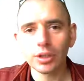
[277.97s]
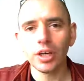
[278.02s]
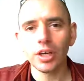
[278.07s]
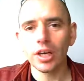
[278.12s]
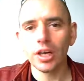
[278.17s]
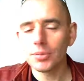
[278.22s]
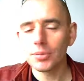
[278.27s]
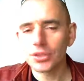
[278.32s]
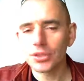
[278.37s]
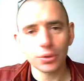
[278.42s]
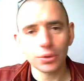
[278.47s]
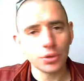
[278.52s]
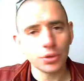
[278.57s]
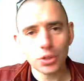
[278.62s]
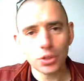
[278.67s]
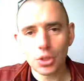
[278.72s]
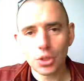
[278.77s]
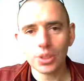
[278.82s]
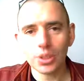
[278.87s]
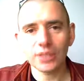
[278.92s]
clubs
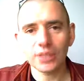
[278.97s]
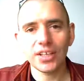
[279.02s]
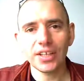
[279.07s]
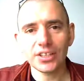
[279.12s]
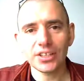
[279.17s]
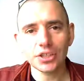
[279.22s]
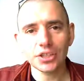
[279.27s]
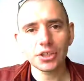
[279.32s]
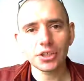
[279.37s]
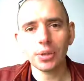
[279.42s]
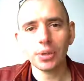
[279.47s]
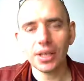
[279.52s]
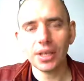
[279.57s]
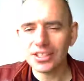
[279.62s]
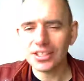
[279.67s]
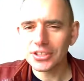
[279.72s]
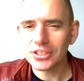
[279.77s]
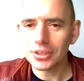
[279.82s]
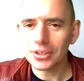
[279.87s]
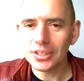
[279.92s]
or social events,
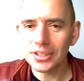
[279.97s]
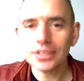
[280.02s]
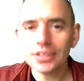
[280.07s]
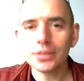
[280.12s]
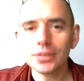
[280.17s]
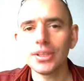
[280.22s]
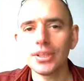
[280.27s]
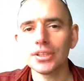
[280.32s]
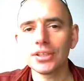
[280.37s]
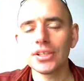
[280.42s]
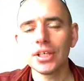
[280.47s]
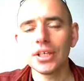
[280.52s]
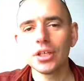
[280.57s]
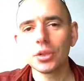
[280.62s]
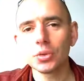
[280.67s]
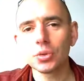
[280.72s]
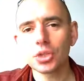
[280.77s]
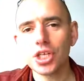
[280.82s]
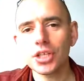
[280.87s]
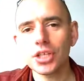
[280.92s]
etc., is a little bit
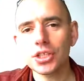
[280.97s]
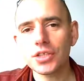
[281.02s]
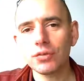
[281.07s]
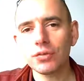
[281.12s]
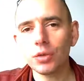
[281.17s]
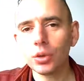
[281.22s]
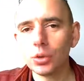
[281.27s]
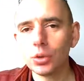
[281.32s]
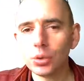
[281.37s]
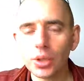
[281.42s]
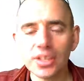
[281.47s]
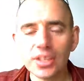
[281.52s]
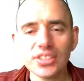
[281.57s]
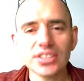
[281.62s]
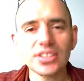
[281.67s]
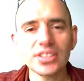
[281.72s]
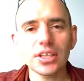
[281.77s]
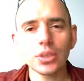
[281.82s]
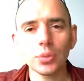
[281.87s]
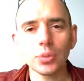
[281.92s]
too challenging for you, you
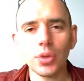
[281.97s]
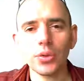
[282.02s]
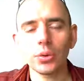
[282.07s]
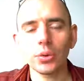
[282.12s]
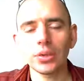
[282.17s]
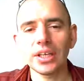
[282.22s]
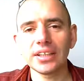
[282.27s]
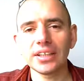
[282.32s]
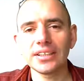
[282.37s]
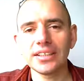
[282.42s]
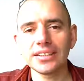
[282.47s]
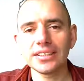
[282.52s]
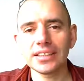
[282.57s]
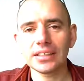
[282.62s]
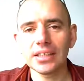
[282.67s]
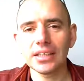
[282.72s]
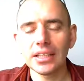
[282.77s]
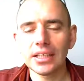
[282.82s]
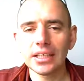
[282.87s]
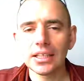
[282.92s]
can start with online
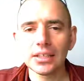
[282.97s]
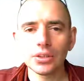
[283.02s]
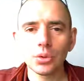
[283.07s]
dating.